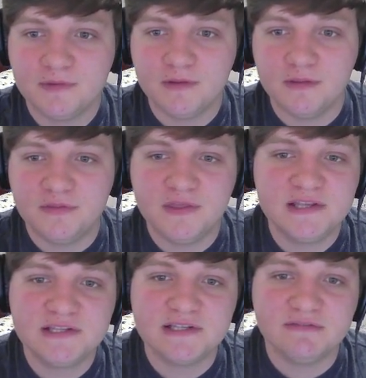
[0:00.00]

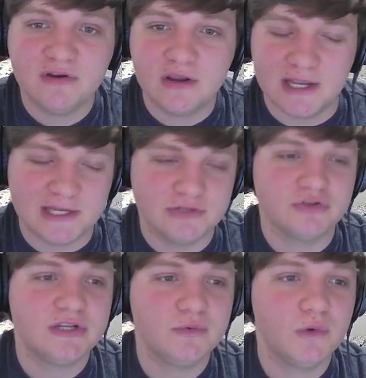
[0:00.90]
this is a very
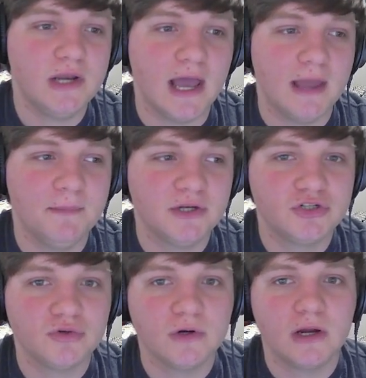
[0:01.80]
interesting one. I'm not
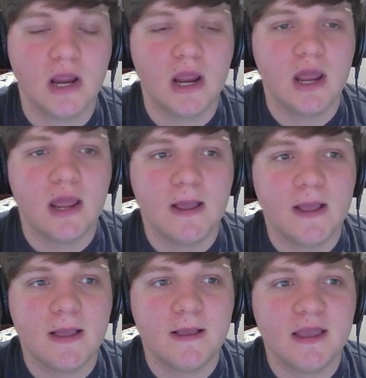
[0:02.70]
sure
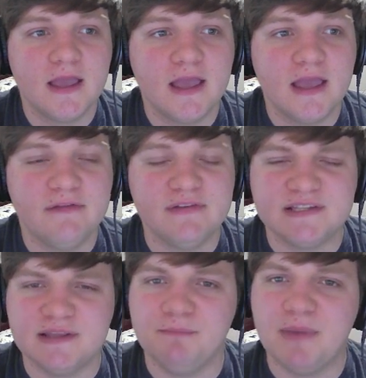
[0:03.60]
if
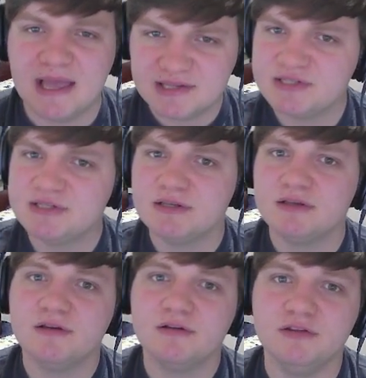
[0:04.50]
it's the best
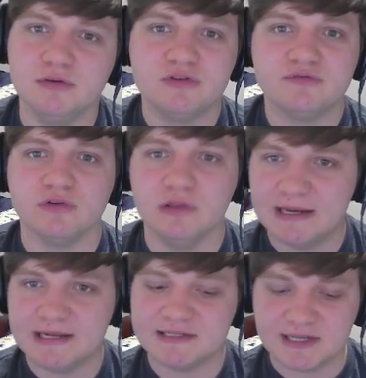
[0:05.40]
use for
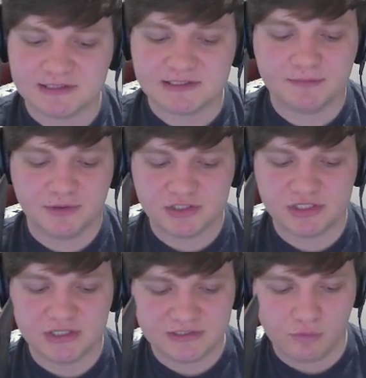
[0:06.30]
Lady Sansa, because
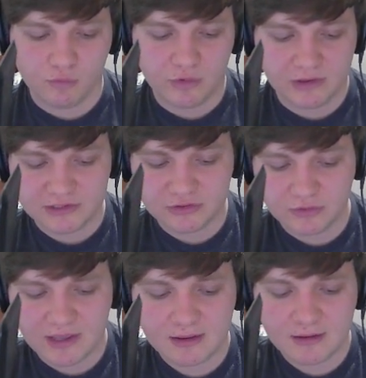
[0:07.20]
she doesn't really do
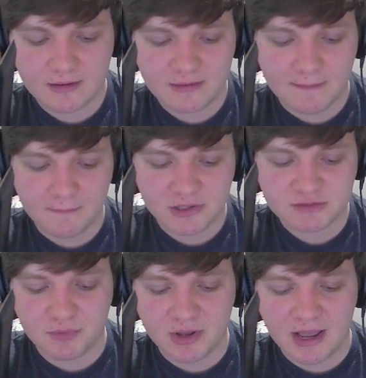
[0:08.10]
that
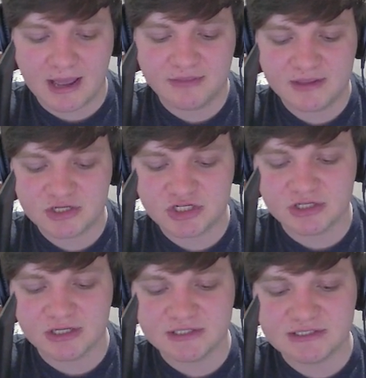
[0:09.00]
much, but I think she
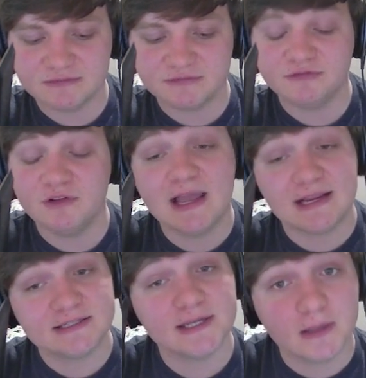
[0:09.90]
does
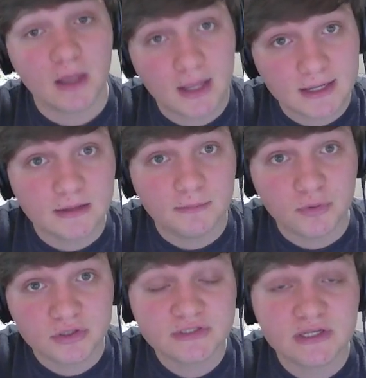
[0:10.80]
deflect a lot in the
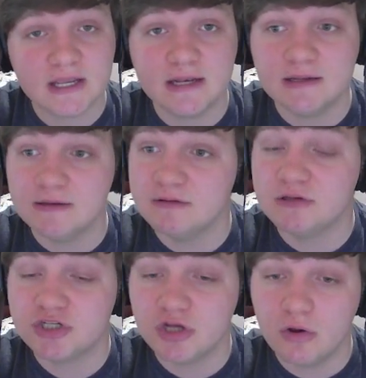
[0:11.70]
books and in
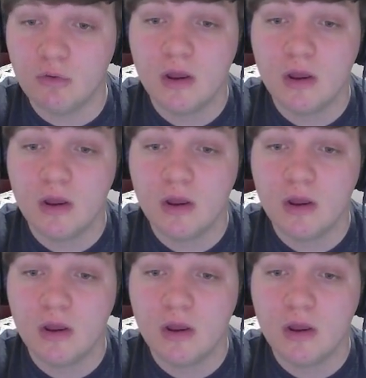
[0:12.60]
the show.